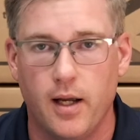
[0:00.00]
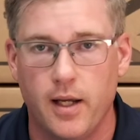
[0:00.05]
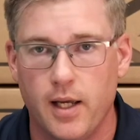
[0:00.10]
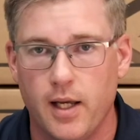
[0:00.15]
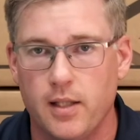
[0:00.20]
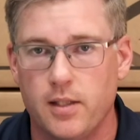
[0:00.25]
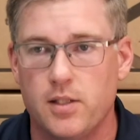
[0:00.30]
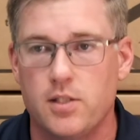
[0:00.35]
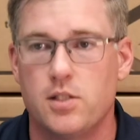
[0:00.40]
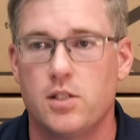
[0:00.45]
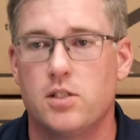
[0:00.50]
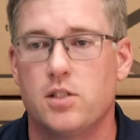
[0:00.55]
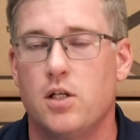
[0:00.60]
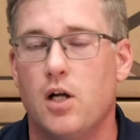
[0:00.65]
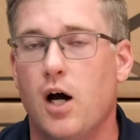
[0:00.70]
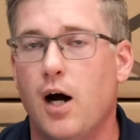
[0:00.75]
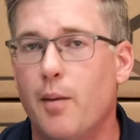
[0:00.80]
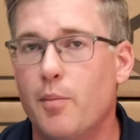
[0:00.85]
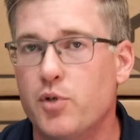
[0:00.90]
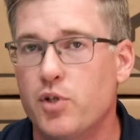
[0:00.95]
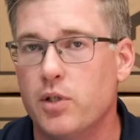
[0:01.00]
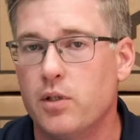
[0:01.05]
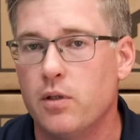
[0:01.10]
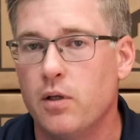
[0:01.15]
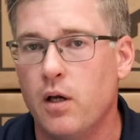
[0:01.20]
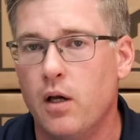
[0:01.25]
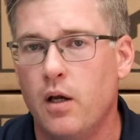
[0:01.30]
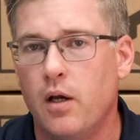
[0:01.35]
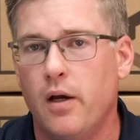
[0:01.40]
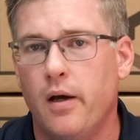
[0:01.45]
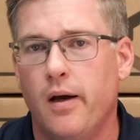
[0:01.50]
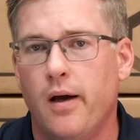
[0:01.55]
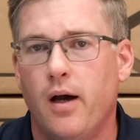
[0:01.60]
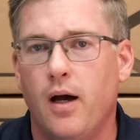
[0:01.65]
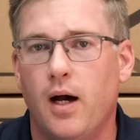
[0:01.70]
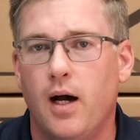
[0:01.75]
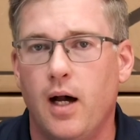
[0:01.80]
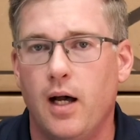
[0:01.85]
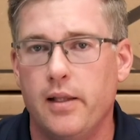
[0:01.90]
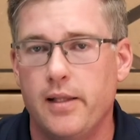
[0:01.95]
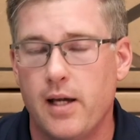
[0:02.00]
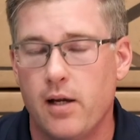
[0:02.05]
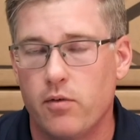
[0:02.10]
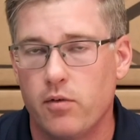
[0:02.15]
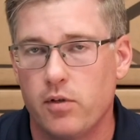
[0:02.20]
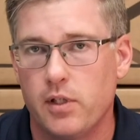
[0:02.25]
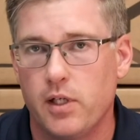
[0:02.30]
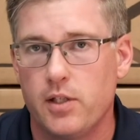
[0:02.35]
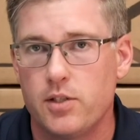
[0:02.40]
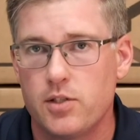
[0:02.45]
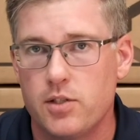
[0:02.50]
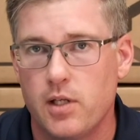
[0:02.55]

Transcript: Again, this is an option that relates